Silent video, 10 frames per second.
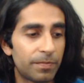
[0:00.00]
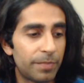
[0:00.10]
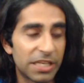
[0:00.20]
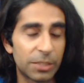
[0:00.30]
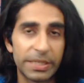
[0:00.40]

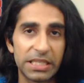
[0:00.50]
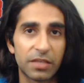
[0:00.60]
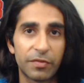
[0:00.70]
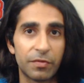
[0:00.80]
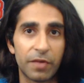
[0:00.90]
best piece
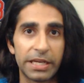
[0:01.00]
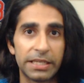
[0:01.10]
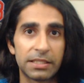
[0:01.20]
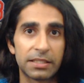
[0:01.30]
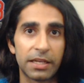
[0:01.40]
of
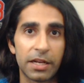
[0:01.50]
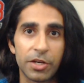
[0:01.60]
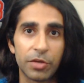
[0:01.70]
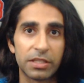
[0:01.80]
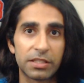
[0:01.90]
advice, and I
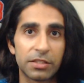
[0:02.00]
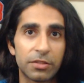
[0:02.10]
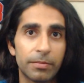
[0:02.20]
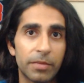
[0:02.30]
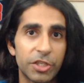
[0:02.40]
know this
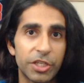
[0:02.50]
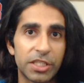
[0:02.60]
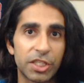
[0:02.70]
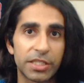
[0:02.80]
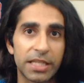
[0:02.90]
is much
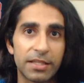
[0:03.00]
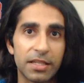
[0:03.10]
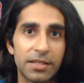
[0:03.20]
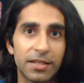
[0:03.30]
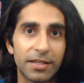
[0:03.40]
easier said
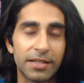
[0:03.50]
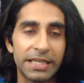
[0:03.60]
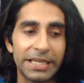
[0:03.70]
than done,